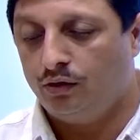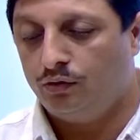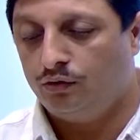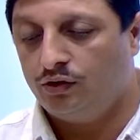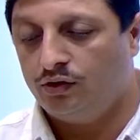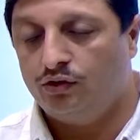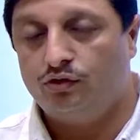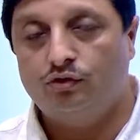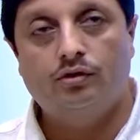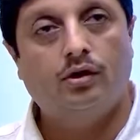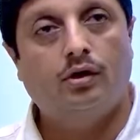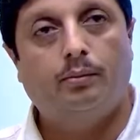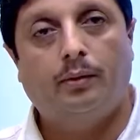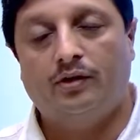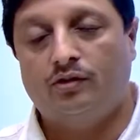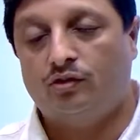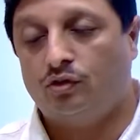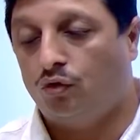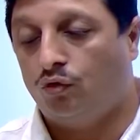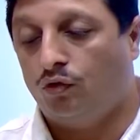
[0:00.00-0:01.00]
which is
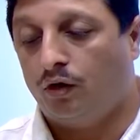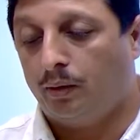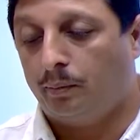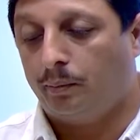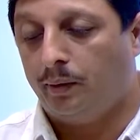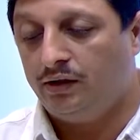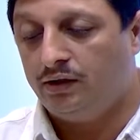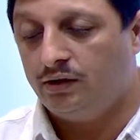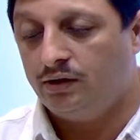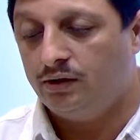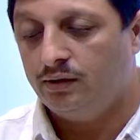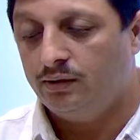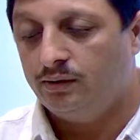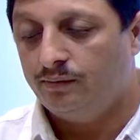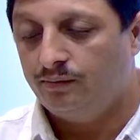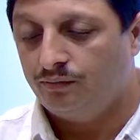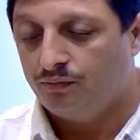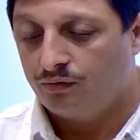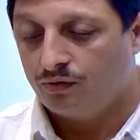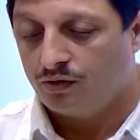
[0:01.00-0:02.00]
MySQL Workbench.
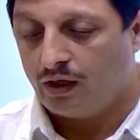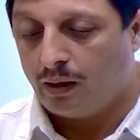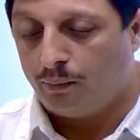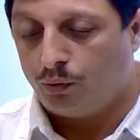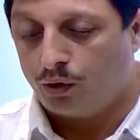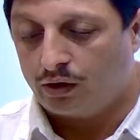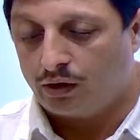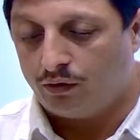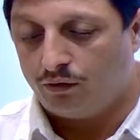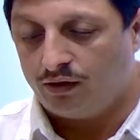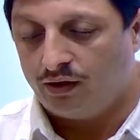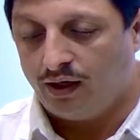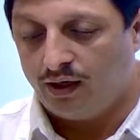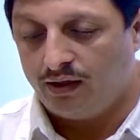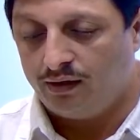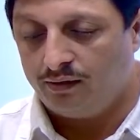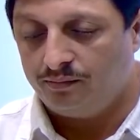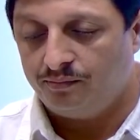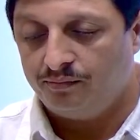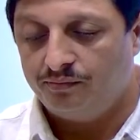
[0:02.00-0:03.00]
I'm okay with
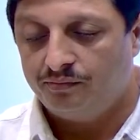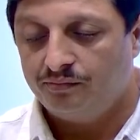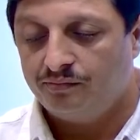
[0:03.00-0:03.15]
that.